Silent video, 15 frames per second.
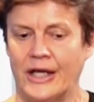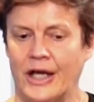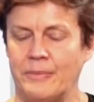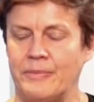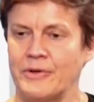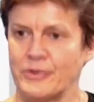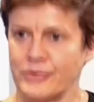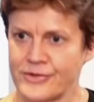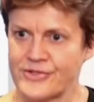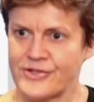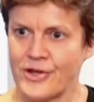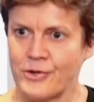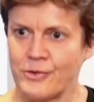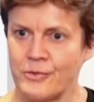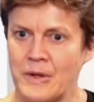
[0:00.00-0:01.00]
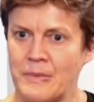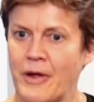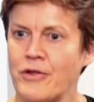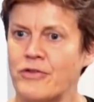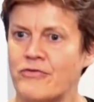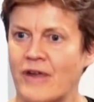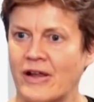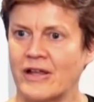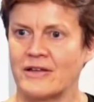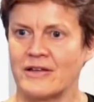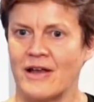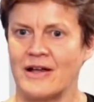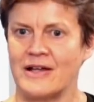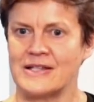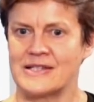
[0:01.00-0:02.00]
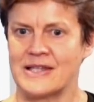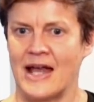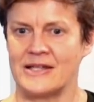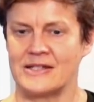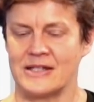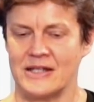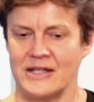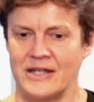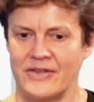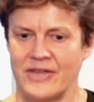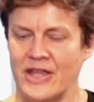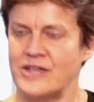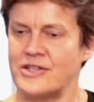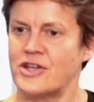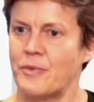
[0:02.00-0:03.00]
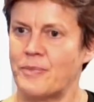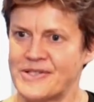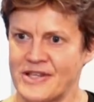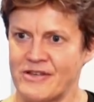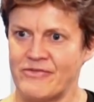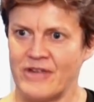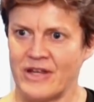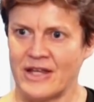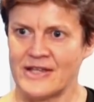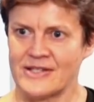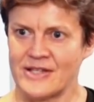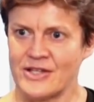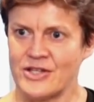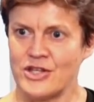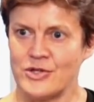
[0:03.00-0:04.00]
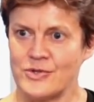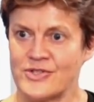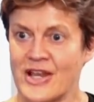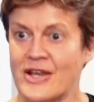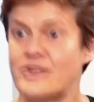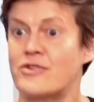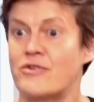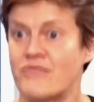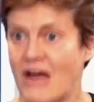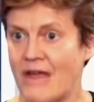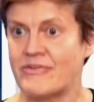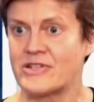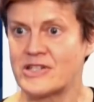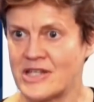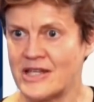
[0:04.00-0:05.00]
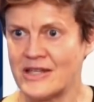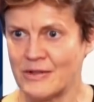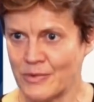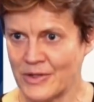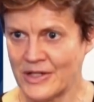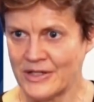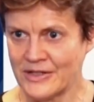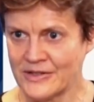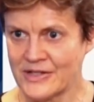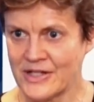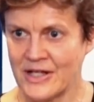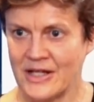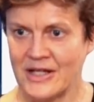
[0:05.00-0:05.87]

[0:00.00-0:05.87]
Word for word: But also we both recognise that the Indo-Pacific is the new centre of gravity in the world.